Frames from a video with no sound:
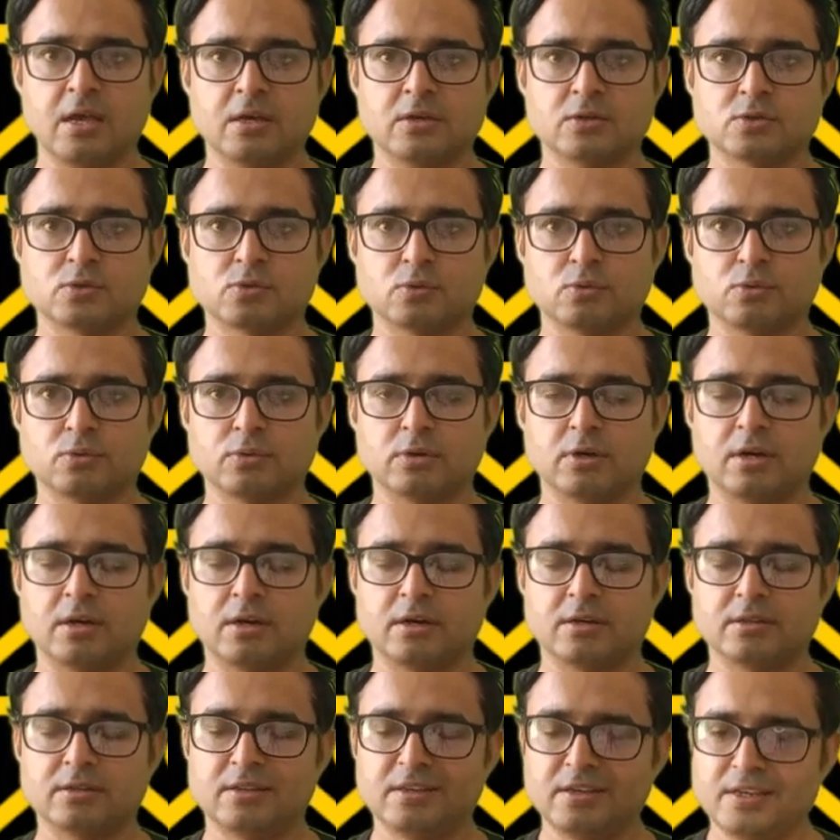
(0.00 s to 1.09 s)

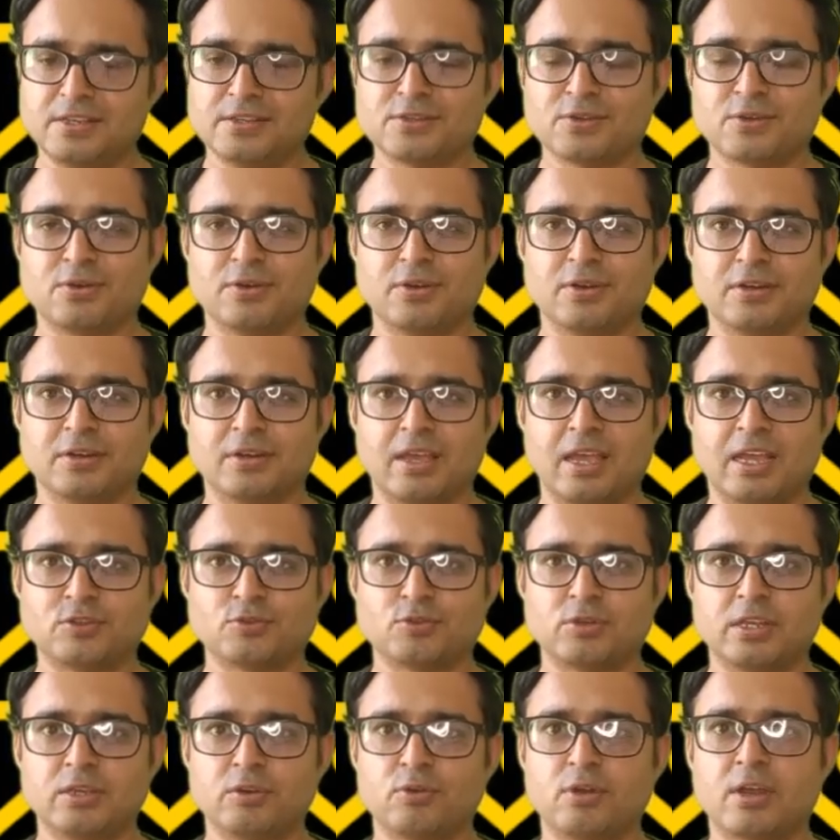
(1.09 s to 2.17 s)
So these
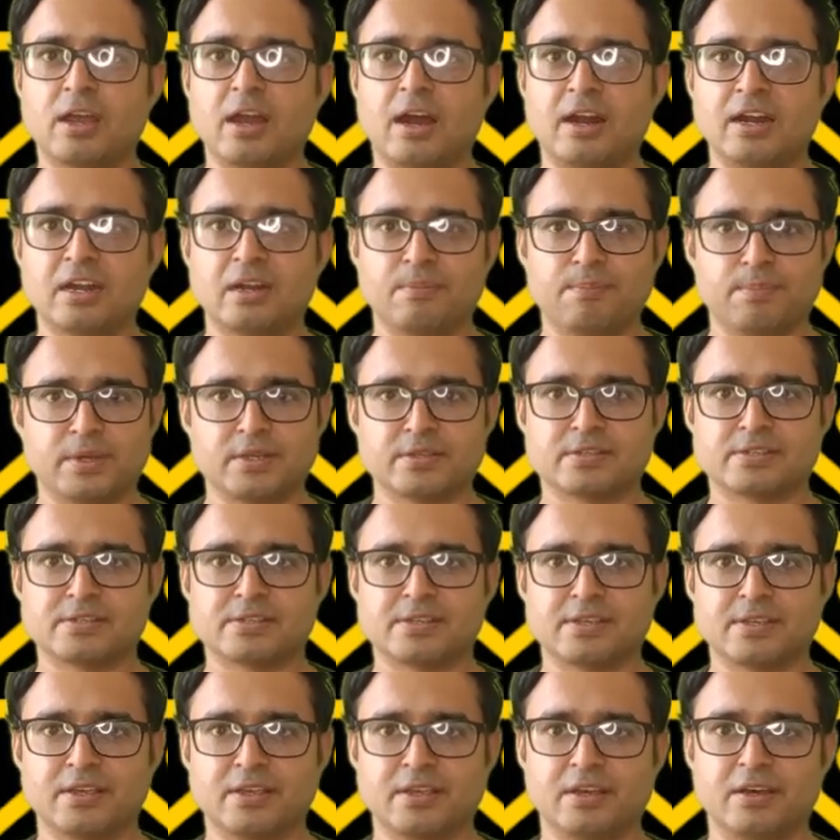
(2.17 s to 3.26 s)
actually you can't
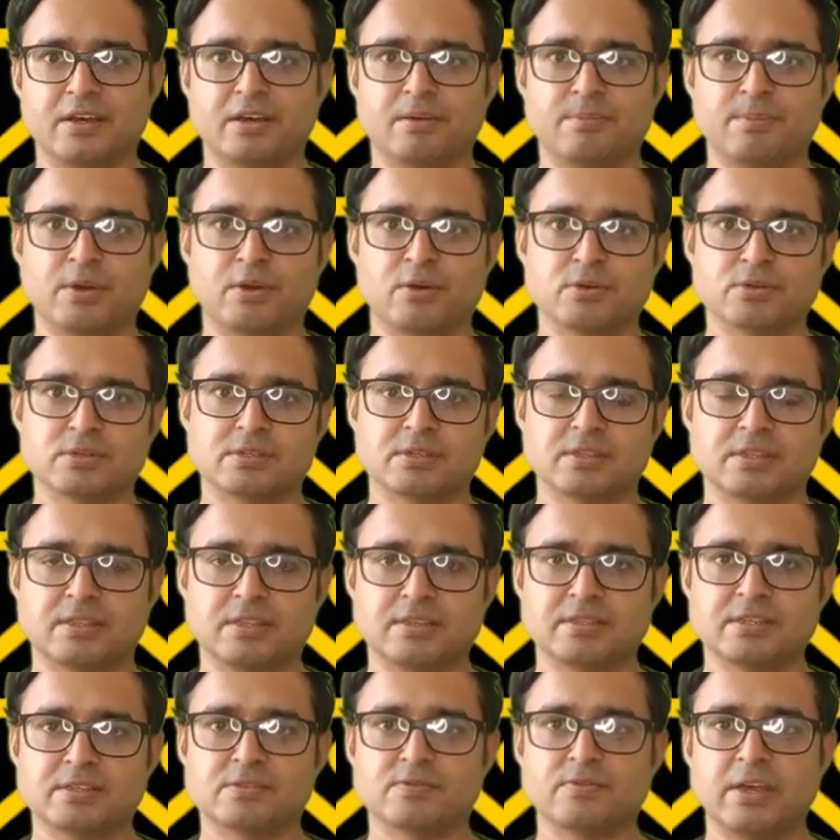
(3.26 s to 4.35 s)
miss because
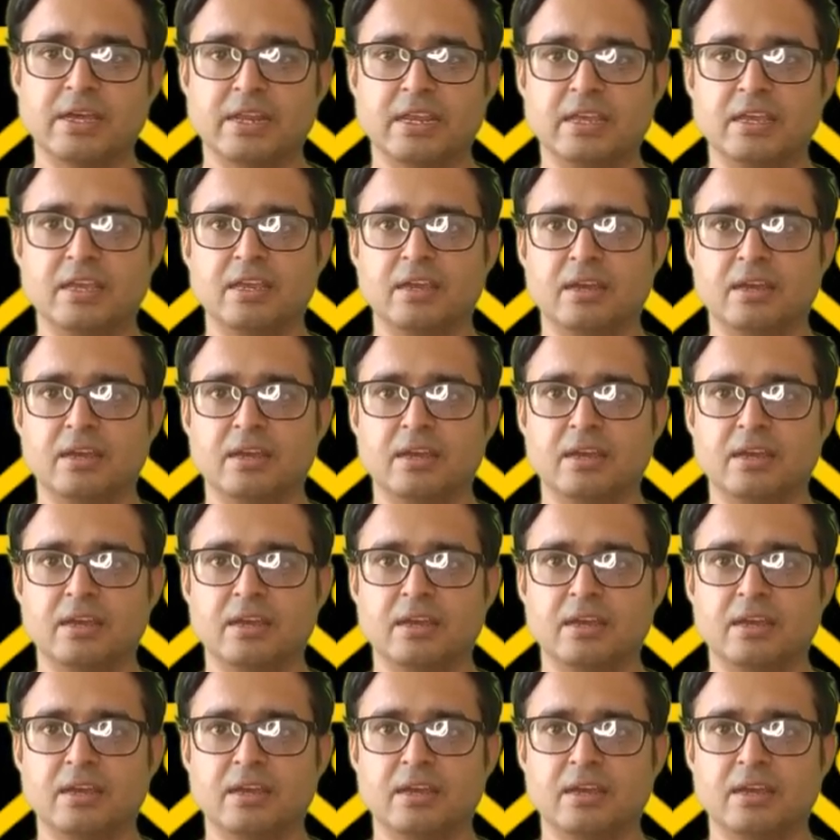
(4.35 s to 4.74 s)
this is very